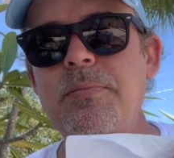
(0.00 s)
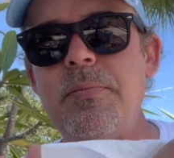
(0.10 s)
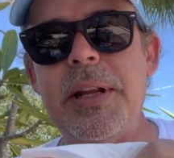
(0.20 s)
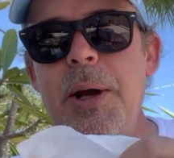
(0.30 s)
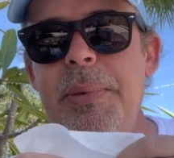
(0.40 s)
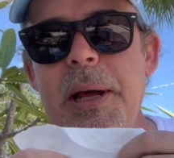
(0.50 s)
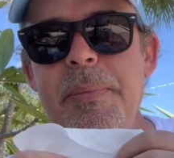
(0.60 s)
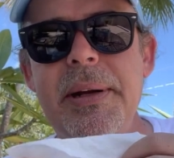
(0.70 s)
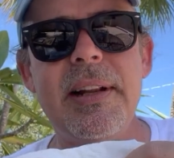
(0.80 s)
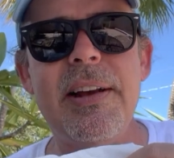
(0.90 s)
They open up
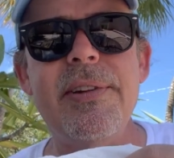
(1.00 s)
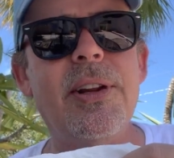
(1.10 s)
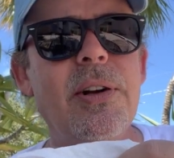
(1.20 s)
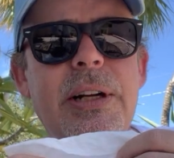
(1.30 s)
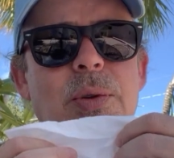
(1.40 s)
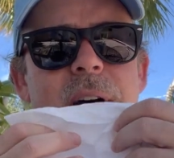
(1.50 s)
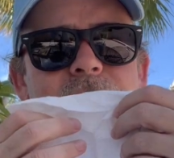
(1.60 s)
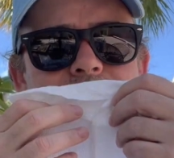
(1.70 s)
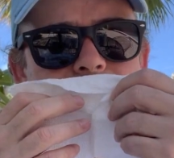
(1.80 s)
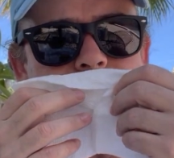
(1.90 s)
at 11:30, 12,
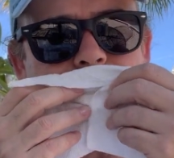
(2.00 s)
I think.